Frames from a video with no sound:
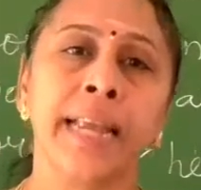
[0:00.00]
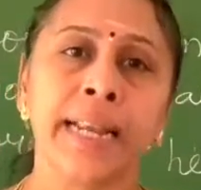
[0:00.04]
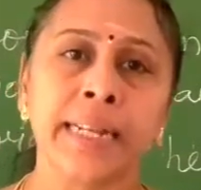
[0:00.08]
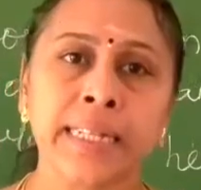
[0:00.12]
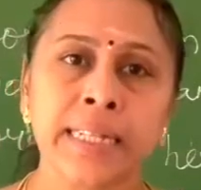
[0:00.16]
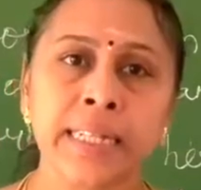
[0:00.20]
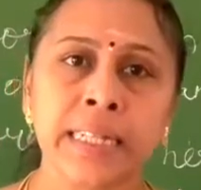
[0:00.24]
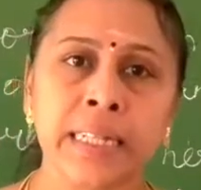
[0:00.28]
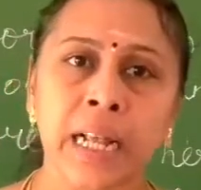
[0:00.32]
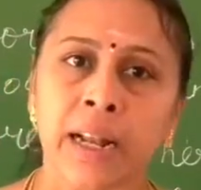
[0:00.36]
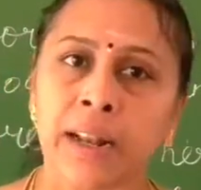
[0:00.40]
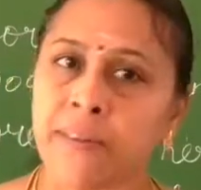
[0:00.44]

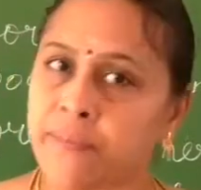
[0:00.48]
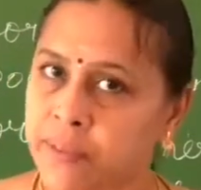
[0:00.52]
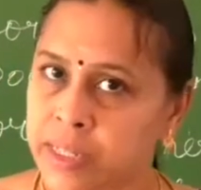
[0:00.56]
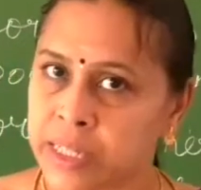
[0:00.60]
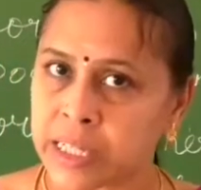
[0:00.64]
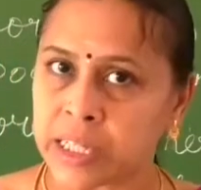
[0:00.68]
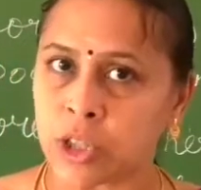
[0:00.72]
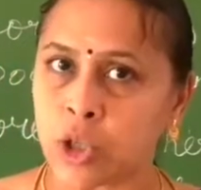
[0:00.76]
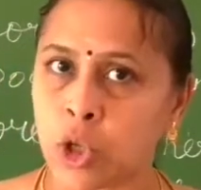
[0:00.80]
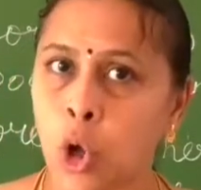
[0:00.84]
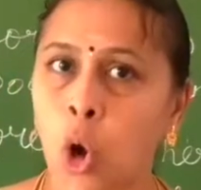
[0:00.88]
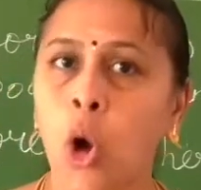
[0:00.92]
itself
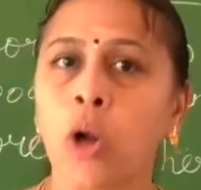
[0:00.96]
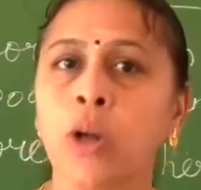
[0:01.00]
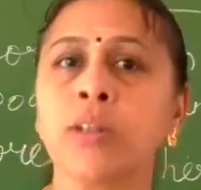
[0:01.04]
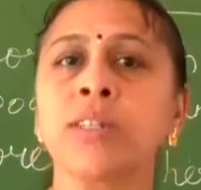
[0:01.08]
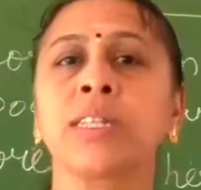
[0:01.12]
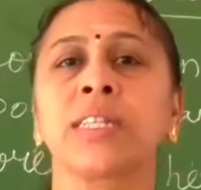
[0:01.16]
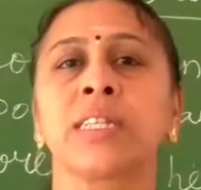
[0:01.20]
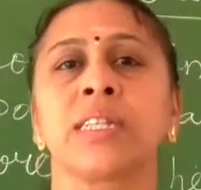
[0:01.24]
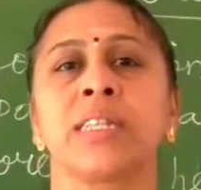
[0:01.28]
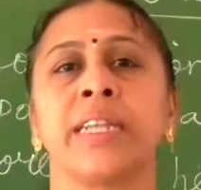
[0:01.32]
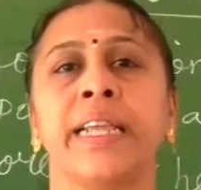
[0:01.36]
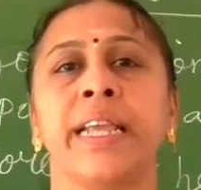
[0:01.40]
is
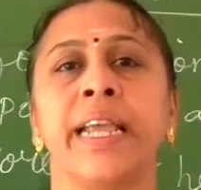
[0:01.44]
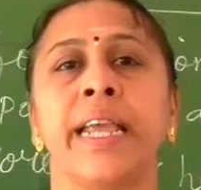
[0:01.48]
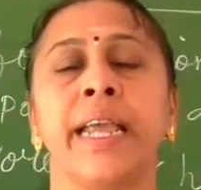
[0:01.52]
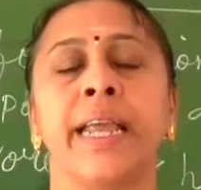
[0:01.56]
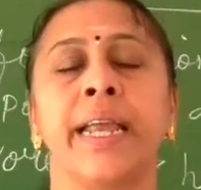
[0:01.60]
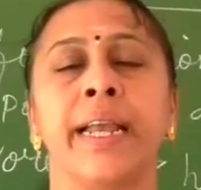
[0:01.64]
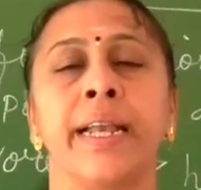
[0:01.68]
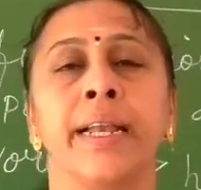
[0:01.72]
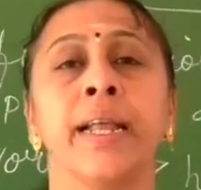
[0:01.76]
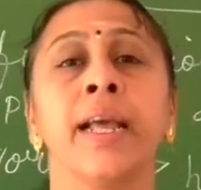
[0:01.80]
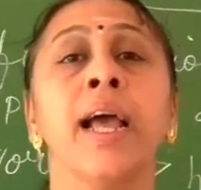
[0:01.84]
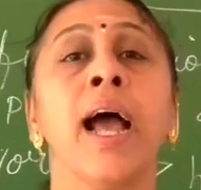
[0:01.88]
not
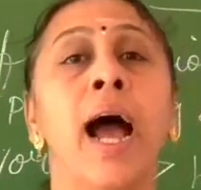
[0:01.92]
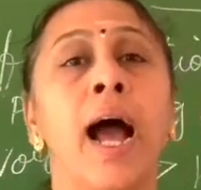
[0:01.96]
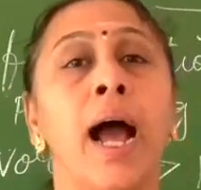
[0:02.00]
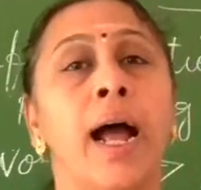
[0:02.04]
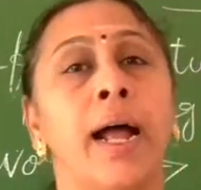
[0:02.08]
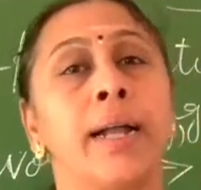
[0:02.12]
seen,